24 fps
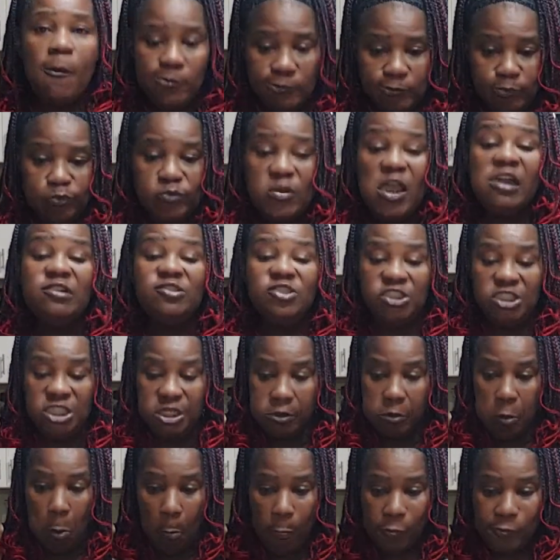That's
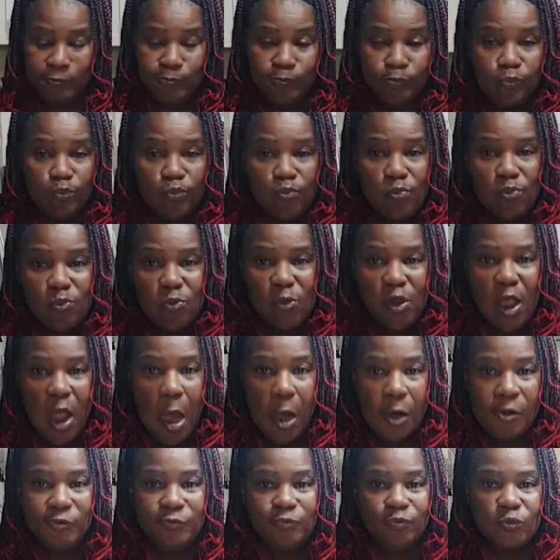it.
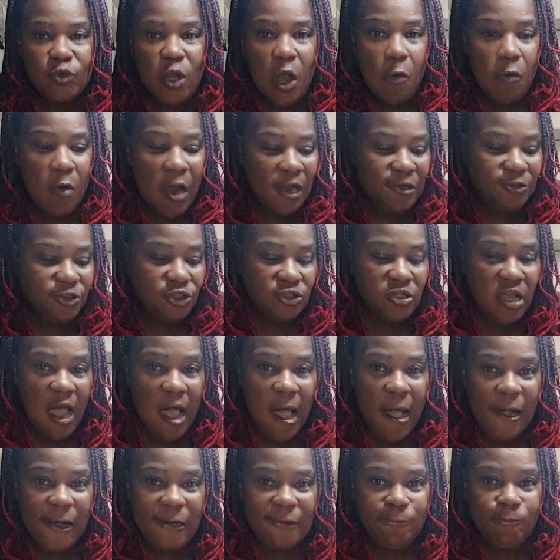All right, you
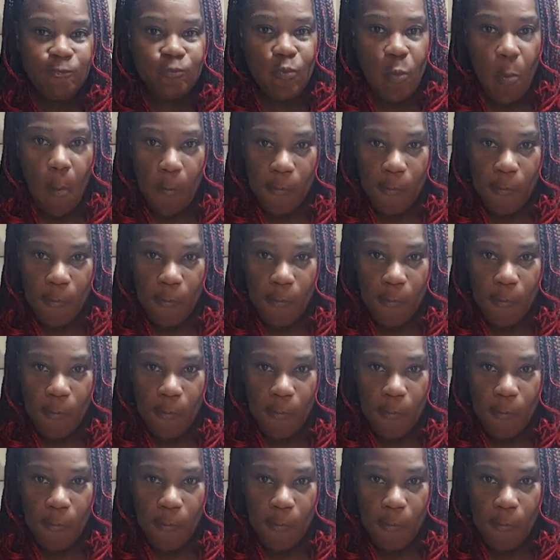guys.